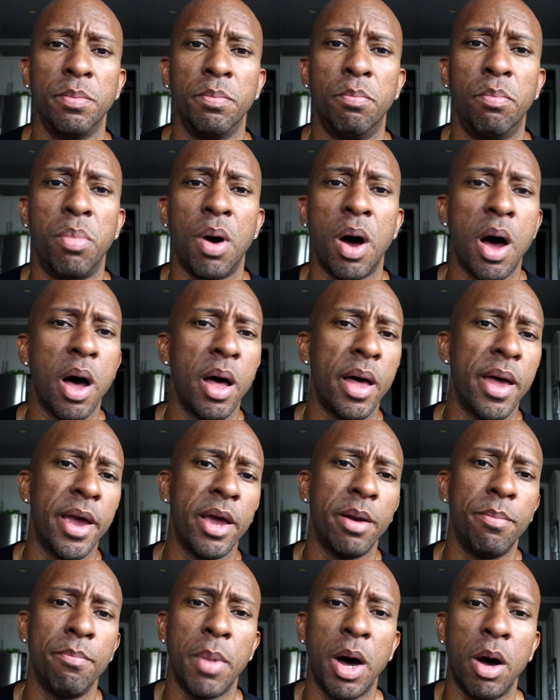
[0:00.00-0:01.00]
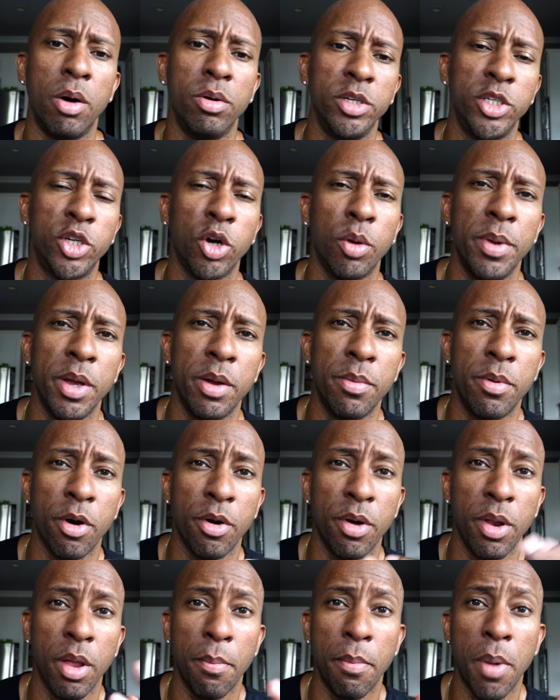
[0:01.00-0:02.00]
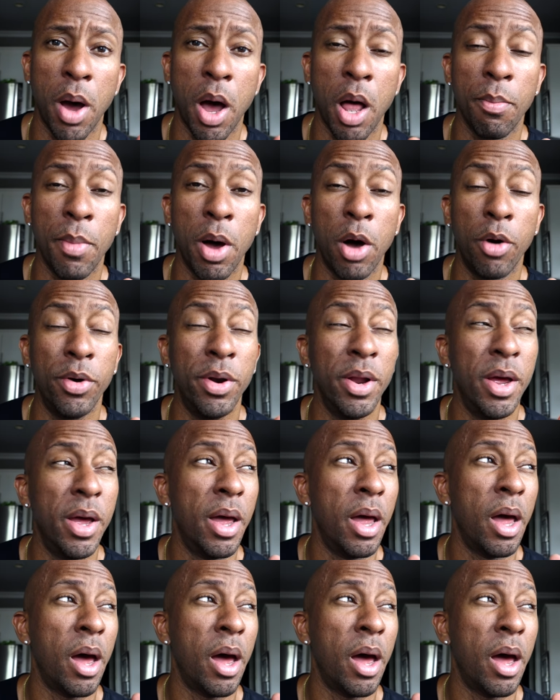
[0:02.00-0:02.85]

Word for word: ball head mount, Joby Gorilla ball mount.